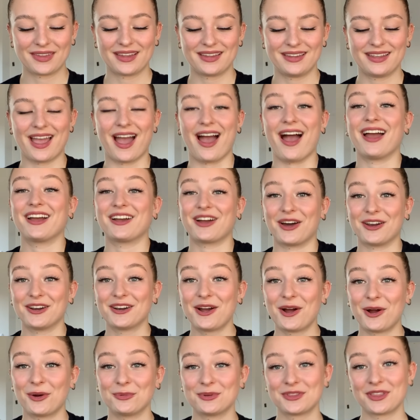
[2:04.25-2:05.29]
Yeah, I got it
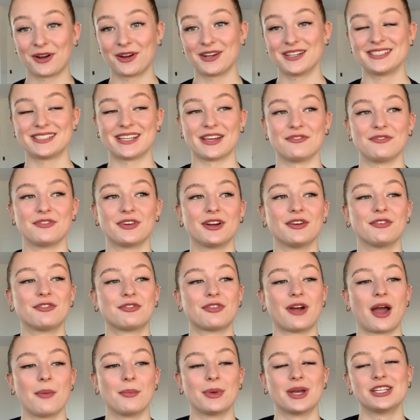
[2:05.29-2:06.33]
at Art with Heart in Denver
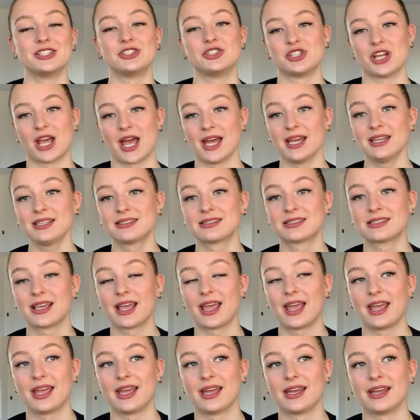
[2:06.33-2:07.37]
from Jess,
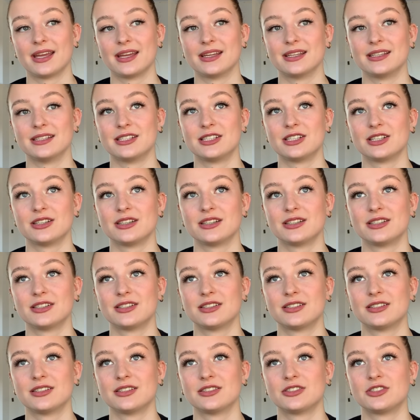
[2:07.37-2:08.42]
and
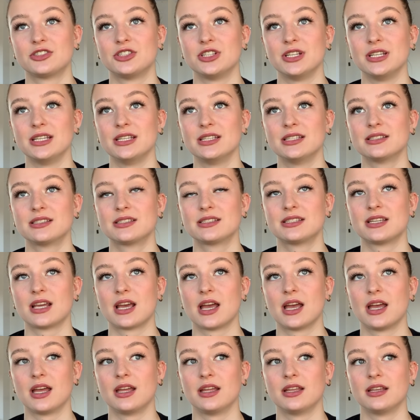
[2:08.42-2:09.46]
she's
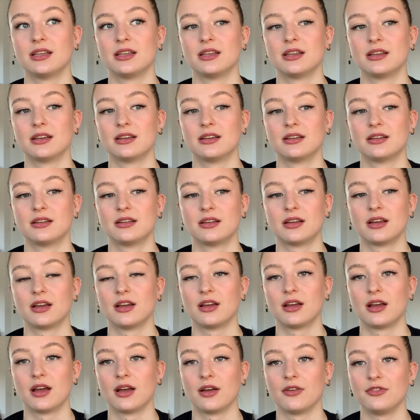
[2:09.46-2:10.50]
done
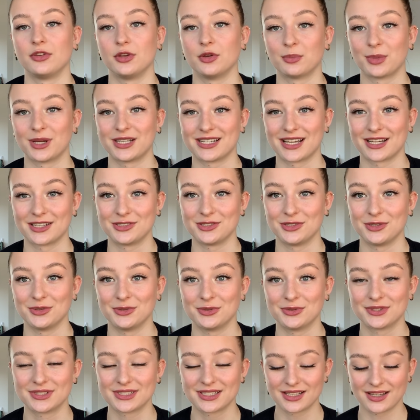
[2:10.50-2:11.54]
a few of my
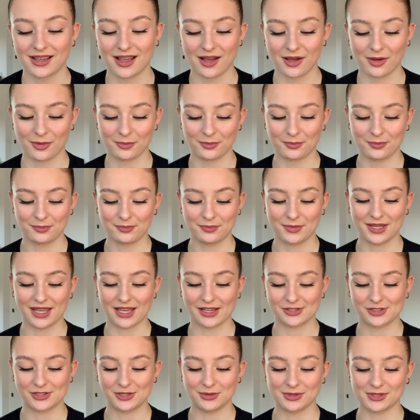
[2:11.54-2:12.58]
tattoos. But
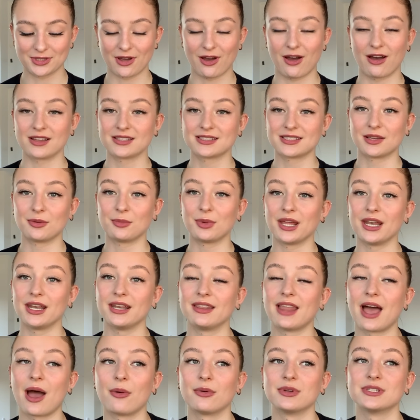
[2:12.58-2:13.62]
yeah, she was awesome,
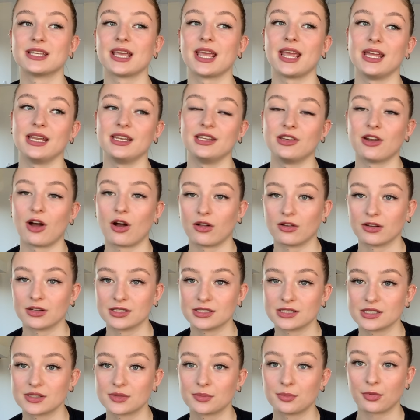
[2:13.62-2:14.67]
and that was
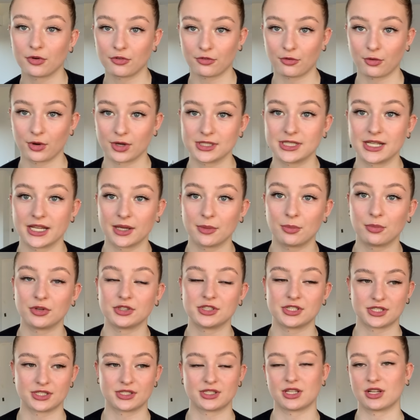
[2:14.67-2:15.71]
$80 before tip,
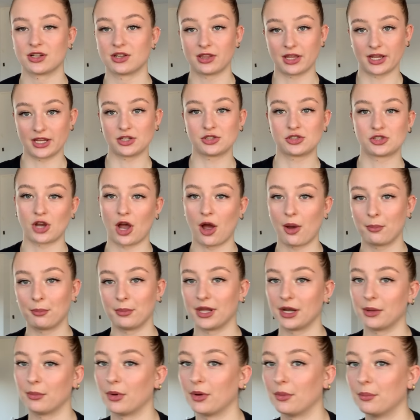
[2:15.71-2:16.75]
which is their like shop
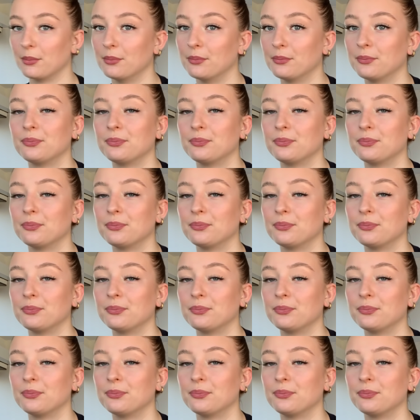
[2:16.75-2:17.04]
minimum.